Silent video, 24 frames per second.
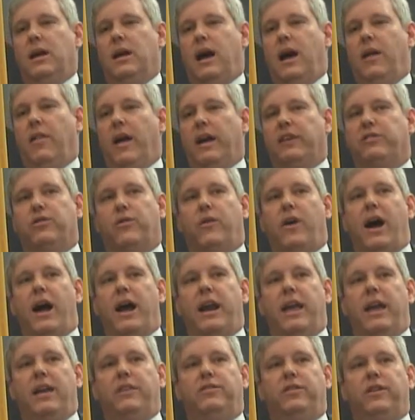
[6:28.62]
I like to
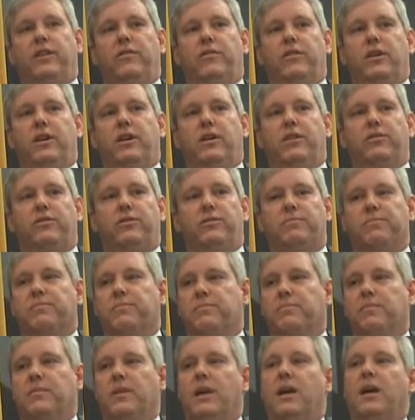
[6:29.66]
ride ATVs.
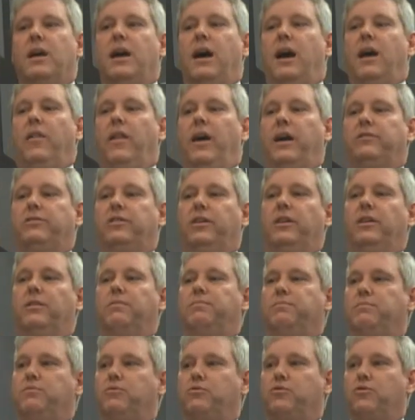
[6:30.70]
I like
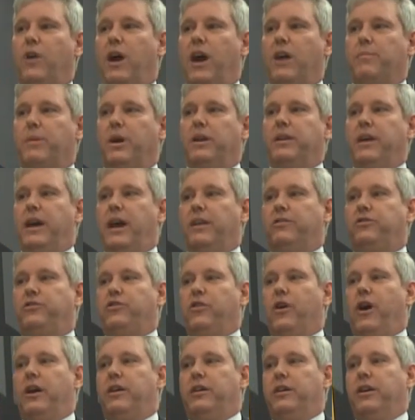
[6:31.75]
to drive my dad's
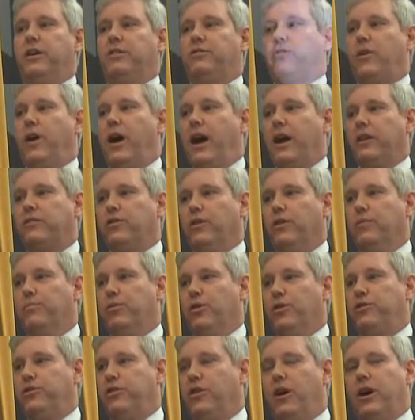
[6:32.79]
John Deere tractor and
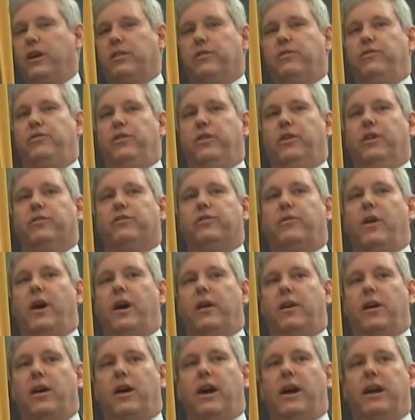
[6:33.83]
bush hog the fields
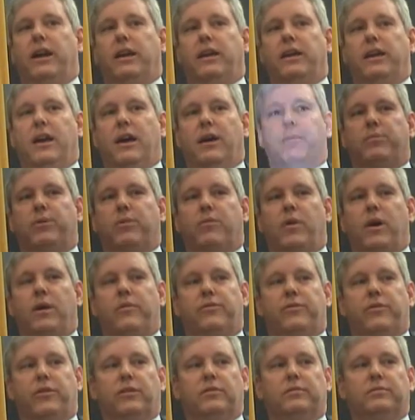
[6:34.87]
around our hunting camp in
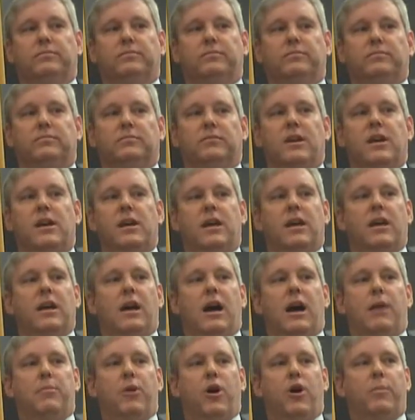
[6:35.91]
Rumford.
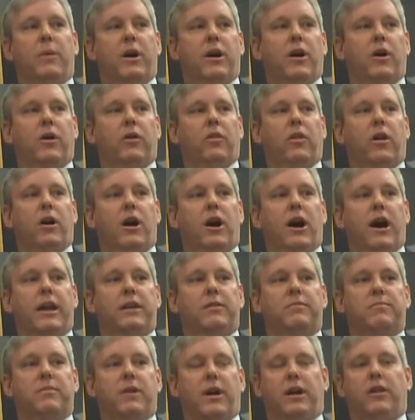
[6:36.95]
I mow my own
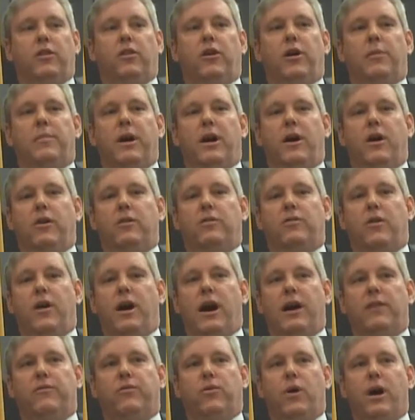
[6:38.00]
lawn. I clear my own
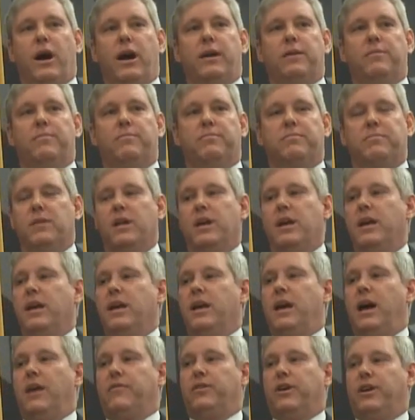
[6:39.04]
driveway.
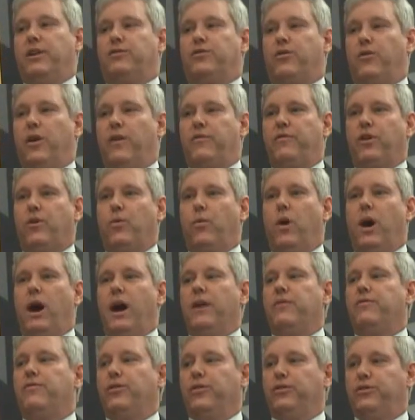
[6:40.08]
I've got a terrific
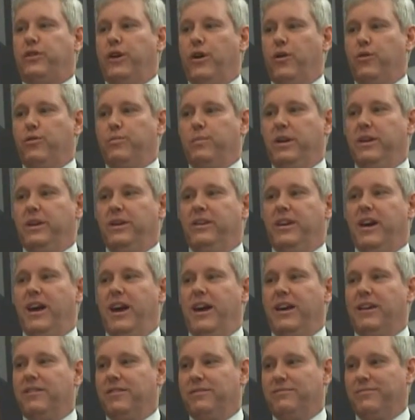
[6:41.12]
wife who's here with me
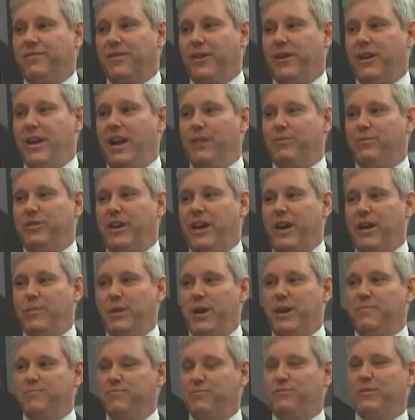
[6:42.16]
today. Her name's
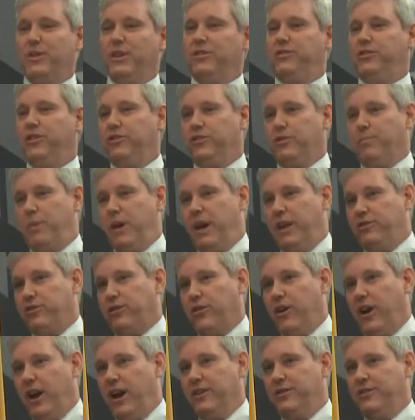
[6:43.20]
Amy. She's a babe
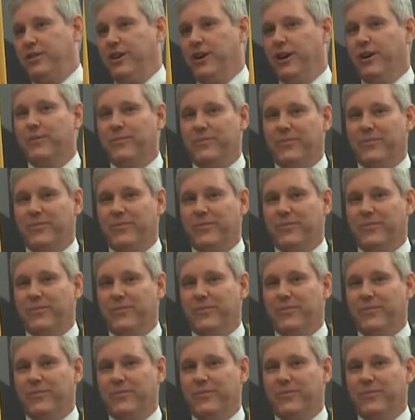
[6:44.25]
trad too.